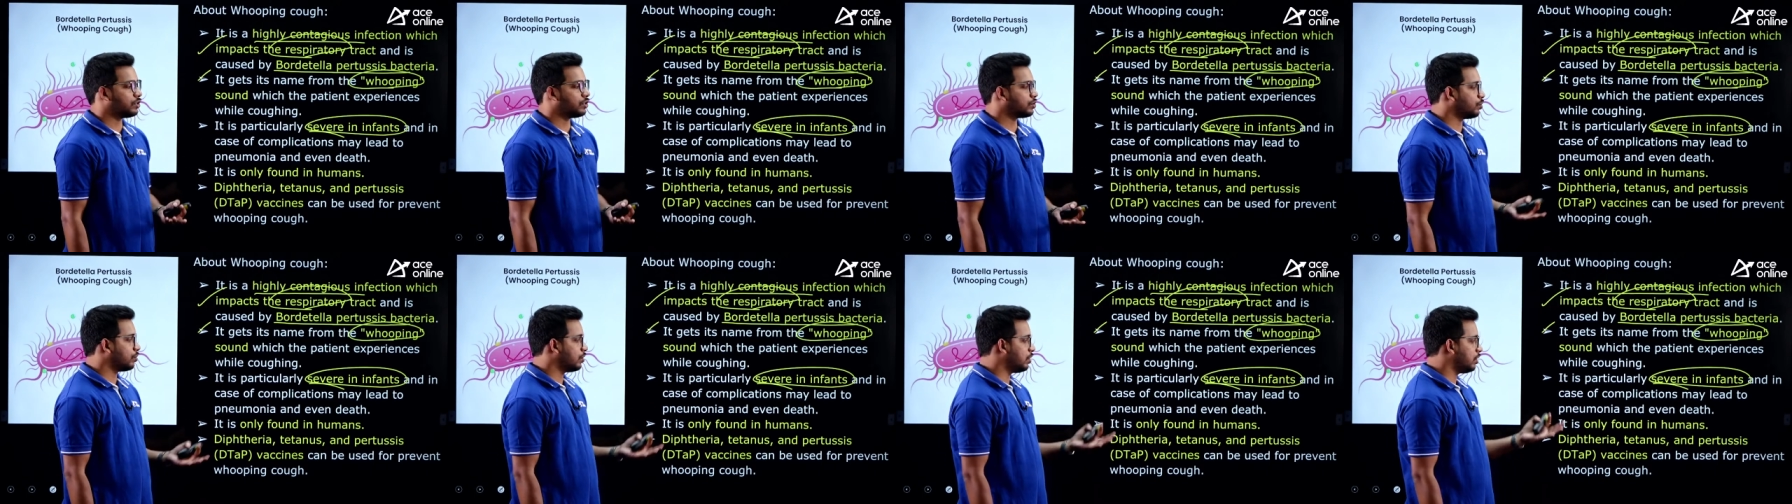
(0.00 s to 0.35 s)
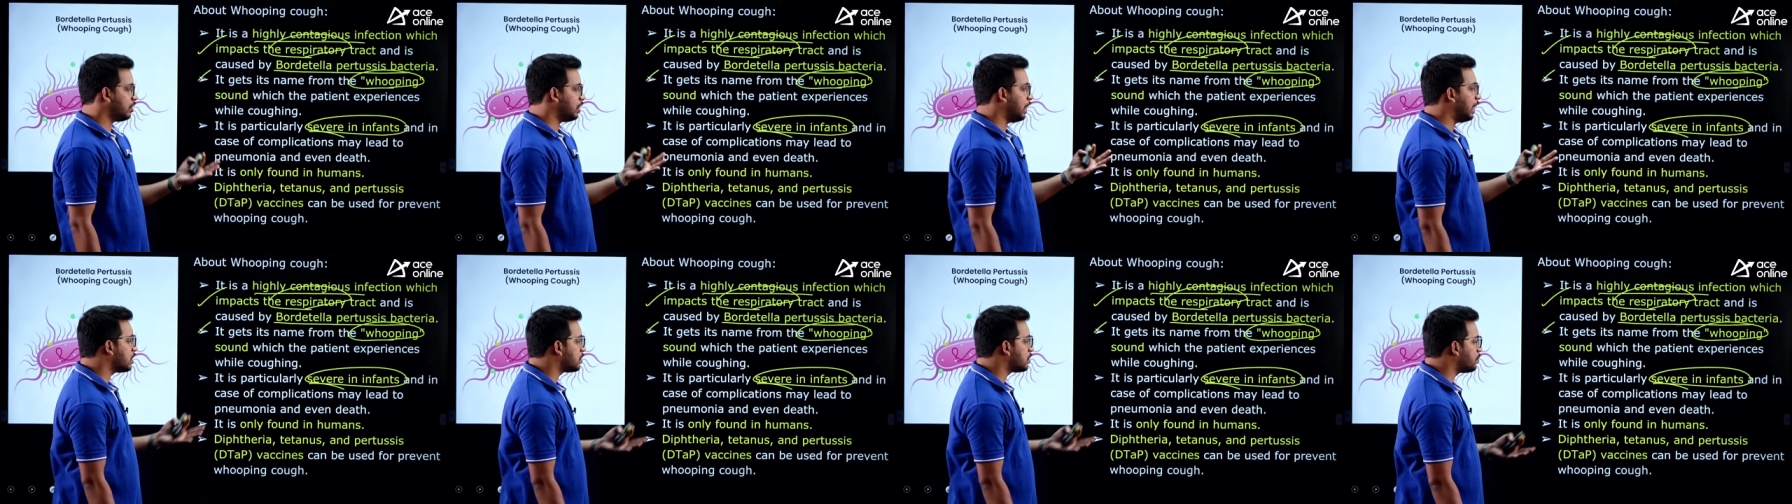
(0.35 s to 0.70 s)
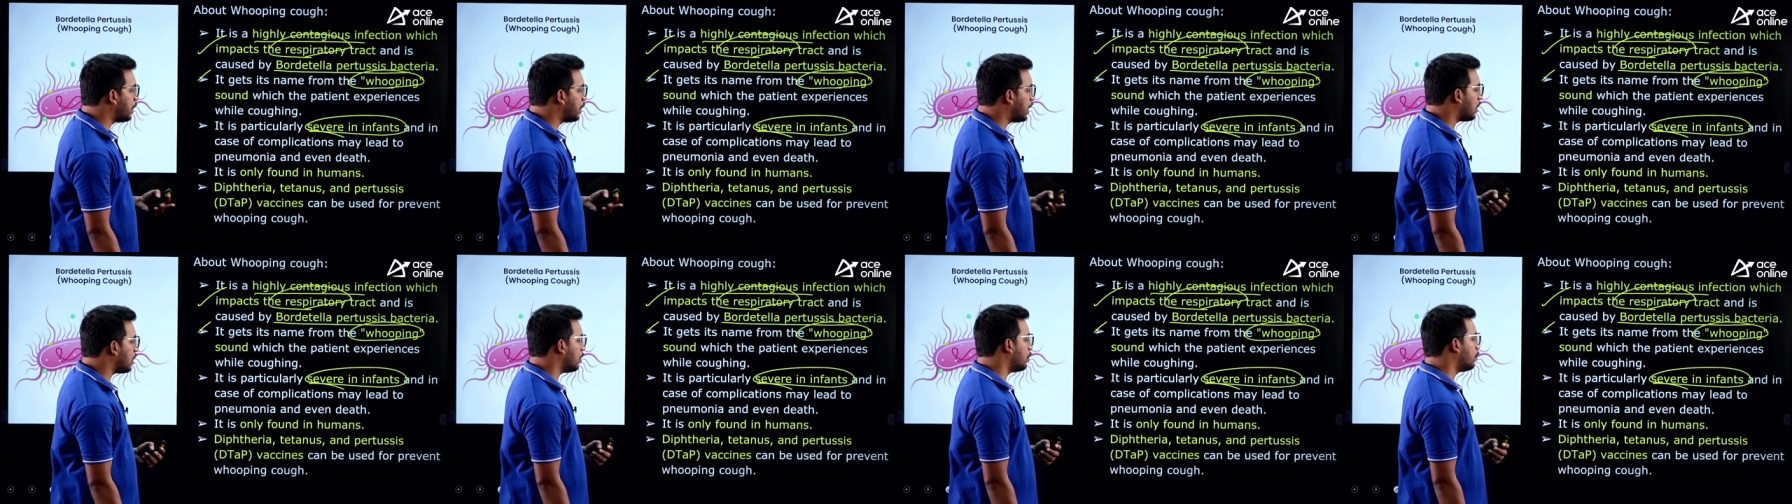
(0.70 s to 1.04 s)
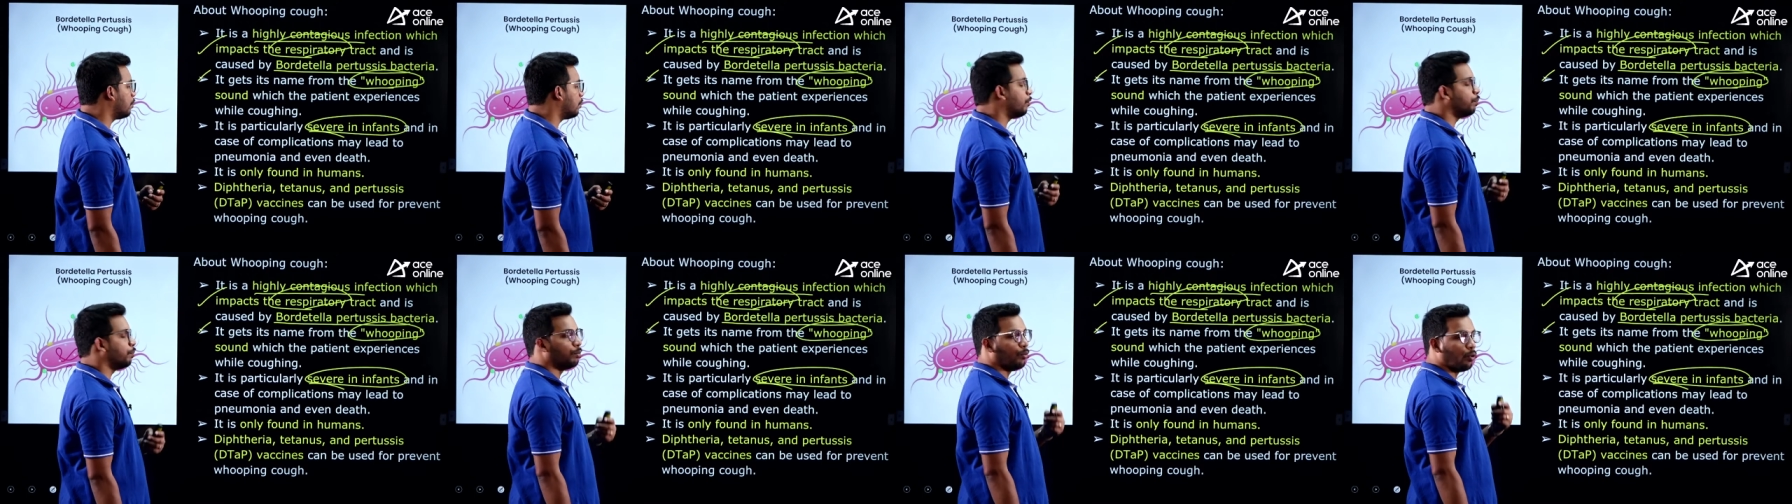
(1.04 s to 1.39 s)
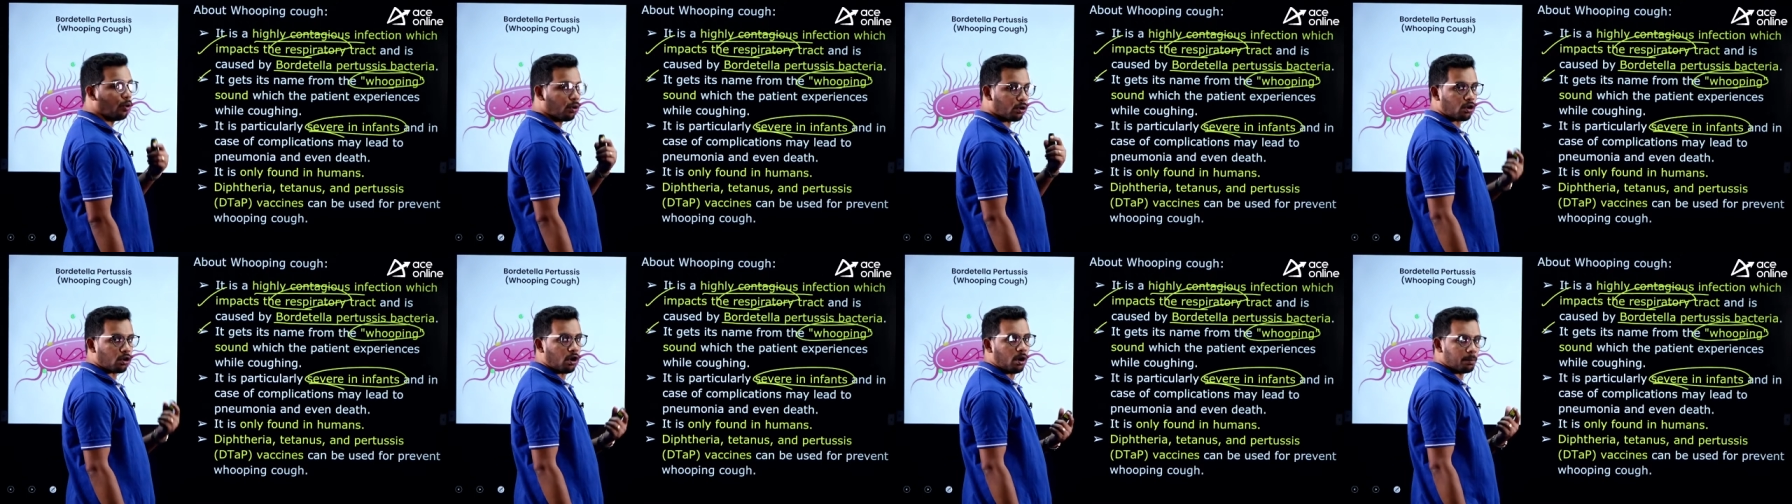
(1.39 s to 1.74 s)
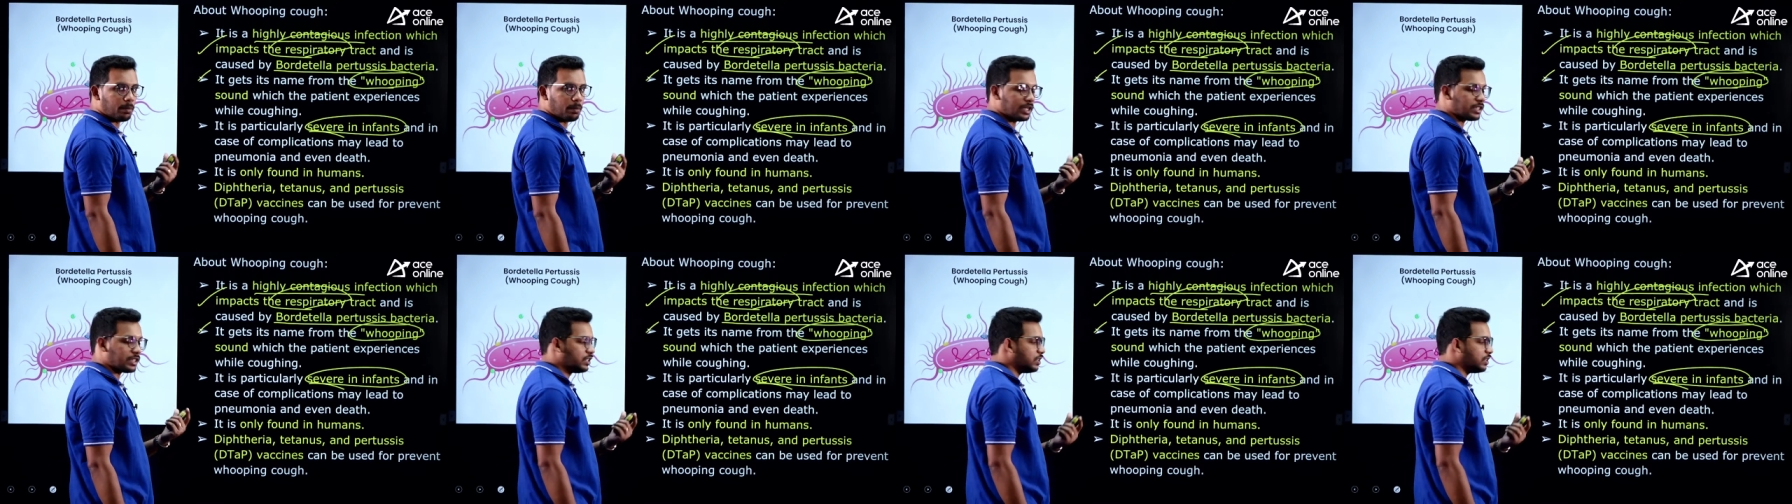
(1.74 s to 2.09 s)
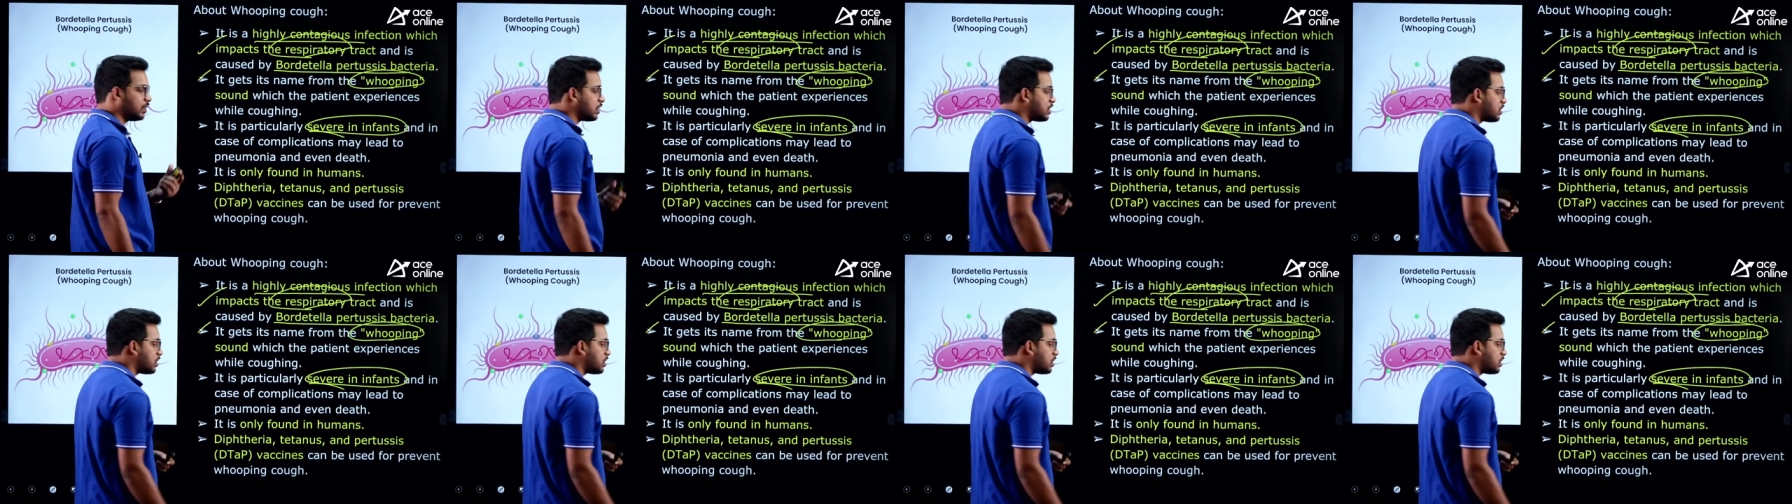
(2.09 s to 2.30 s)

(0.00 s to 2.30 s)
So, the, it is made uh, more complex in the